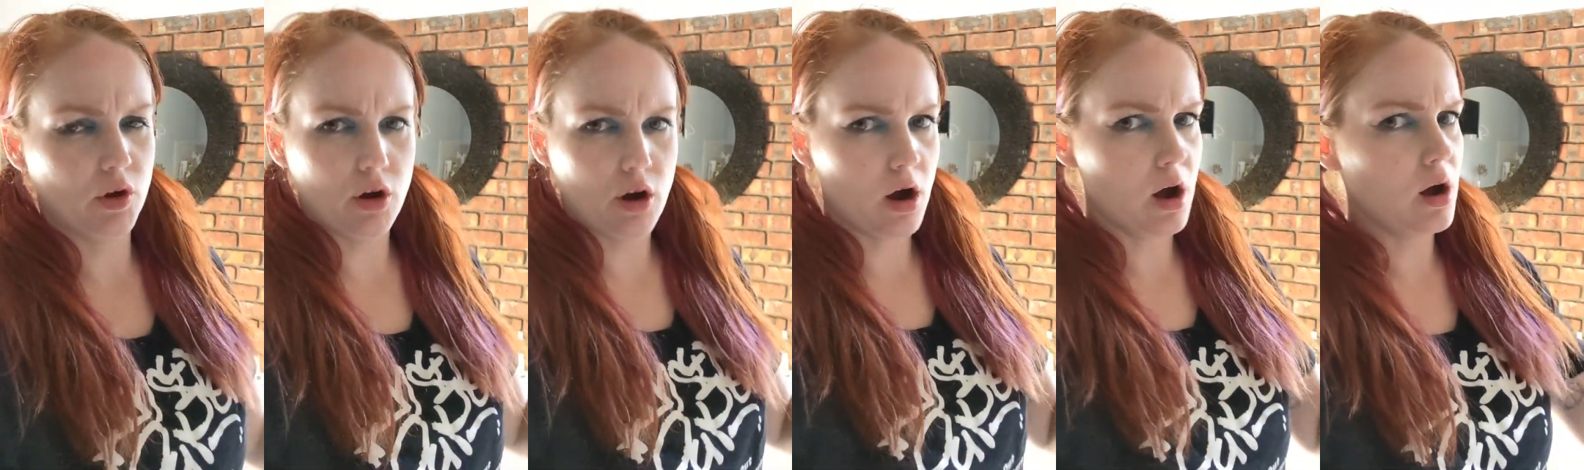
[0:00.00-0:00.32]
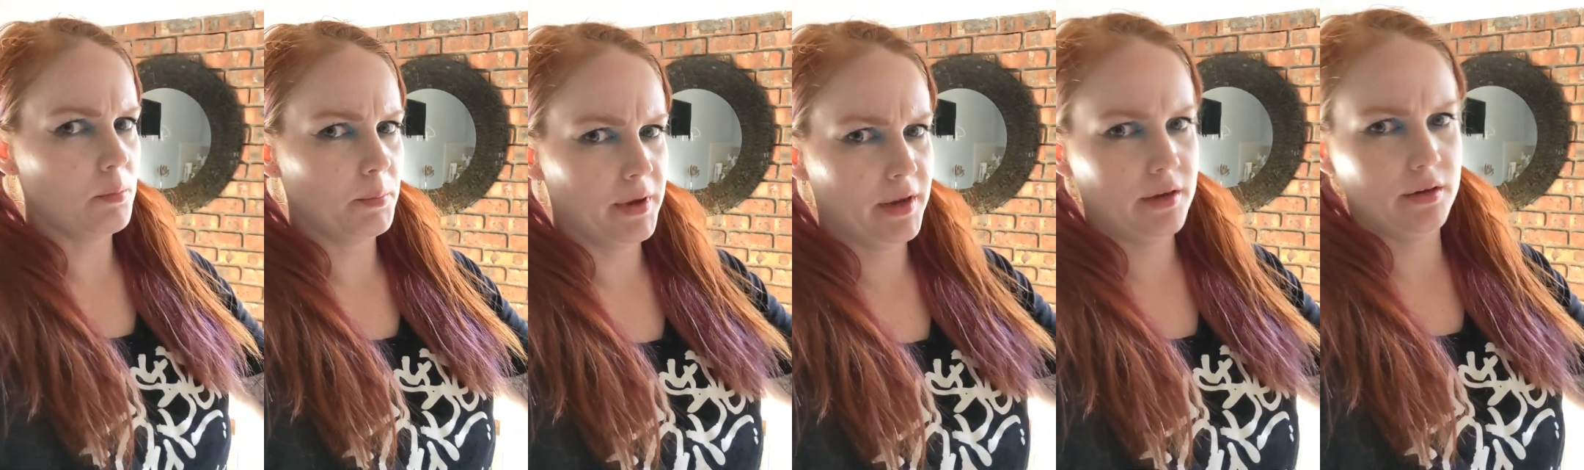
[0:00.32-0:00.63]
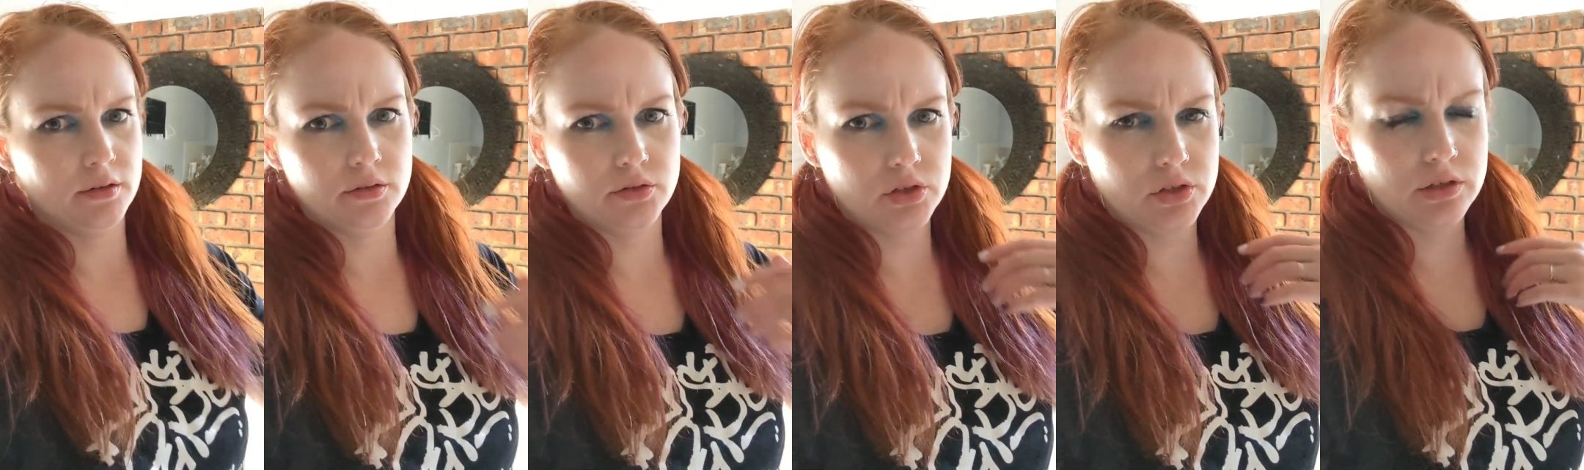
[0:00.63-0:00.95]

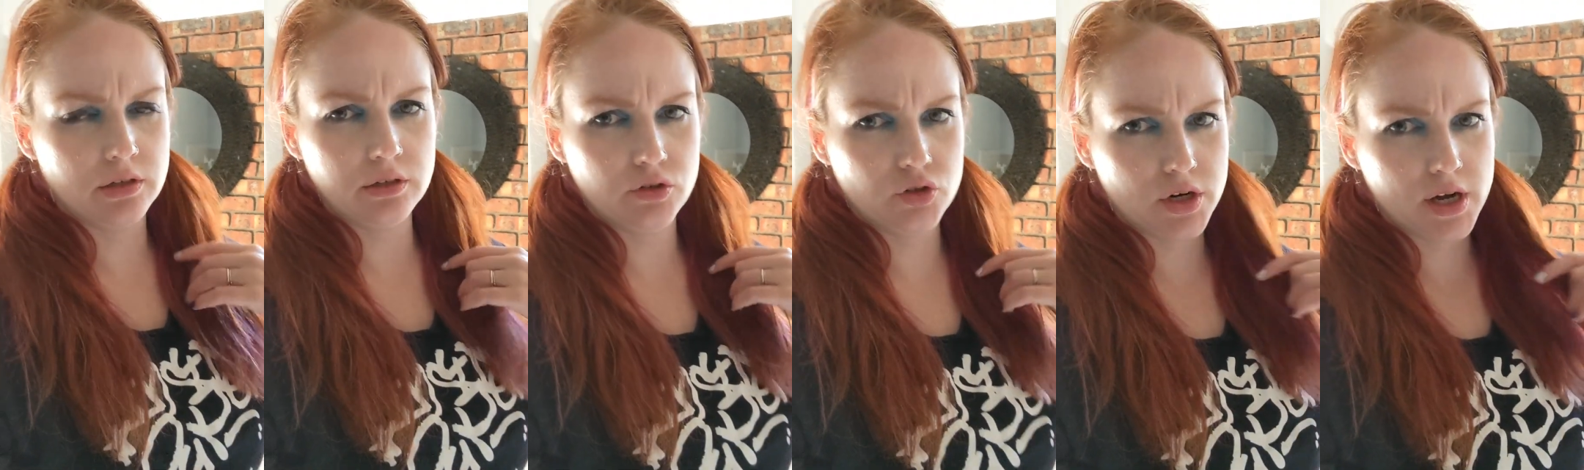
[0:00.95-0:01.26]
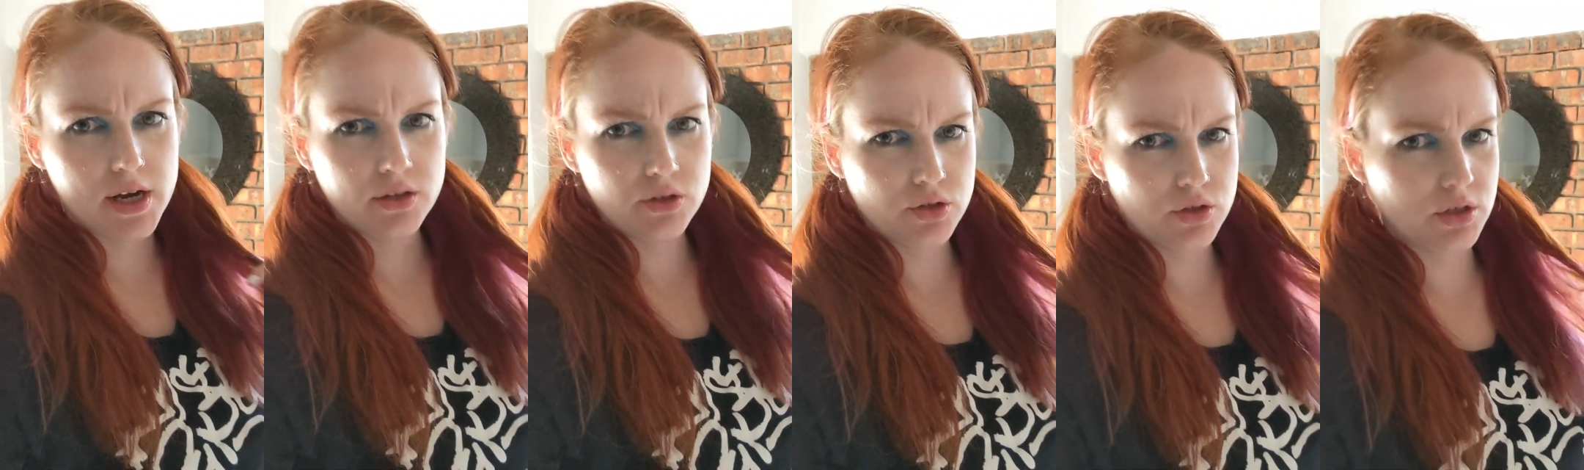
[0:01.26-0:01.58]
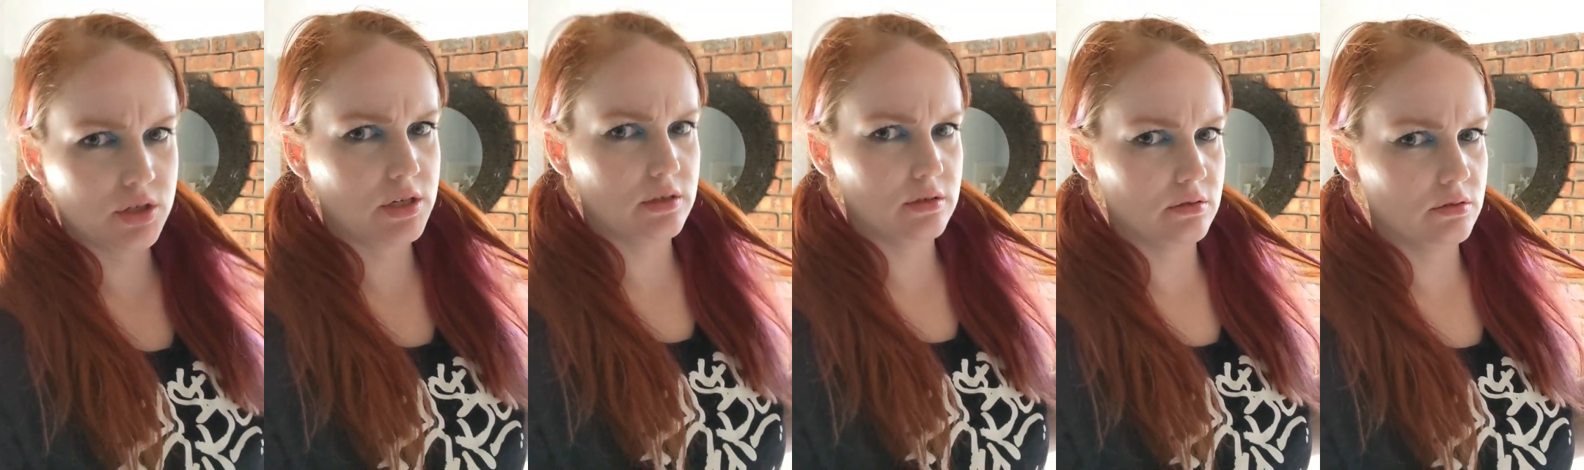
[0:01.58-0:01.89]
Comment
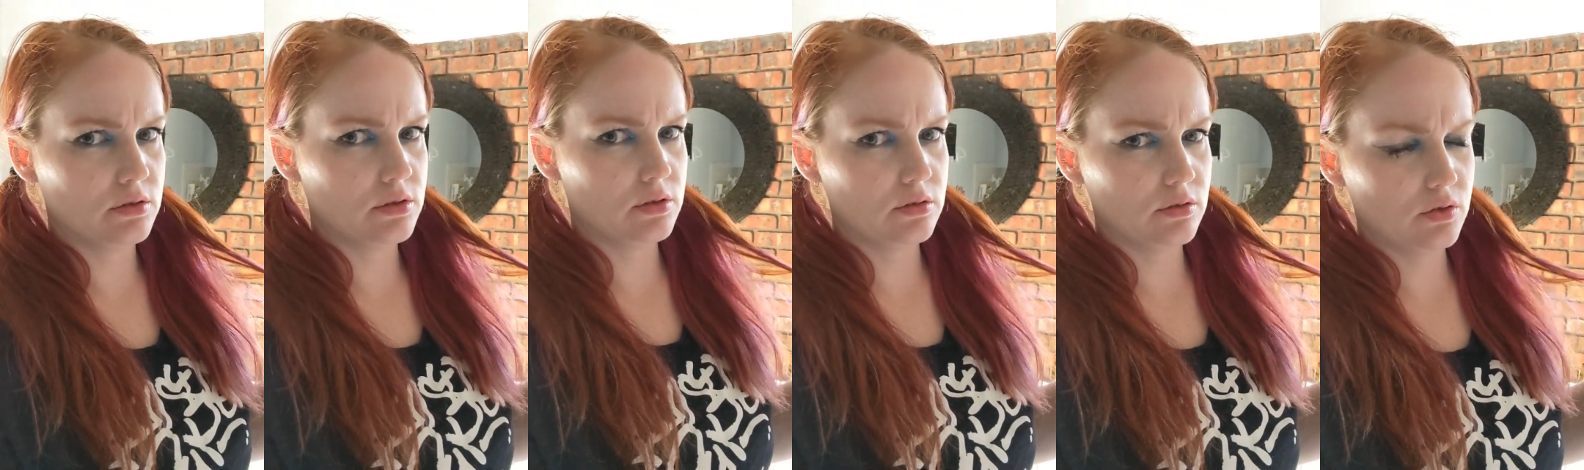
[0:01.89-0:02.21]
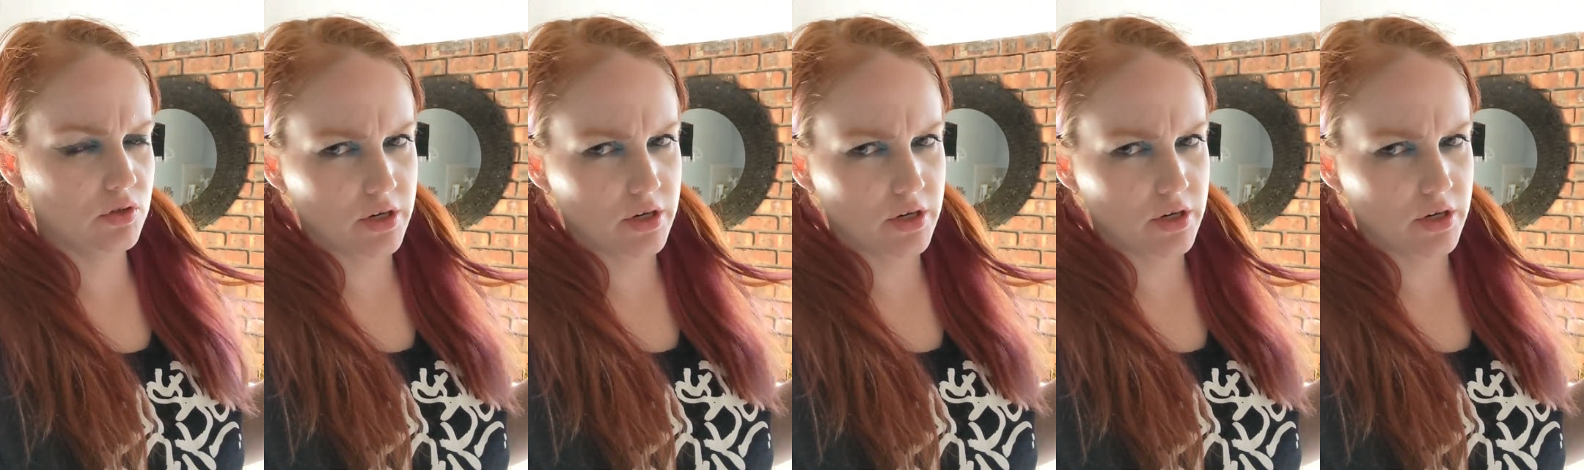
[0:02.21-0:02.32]
suggestions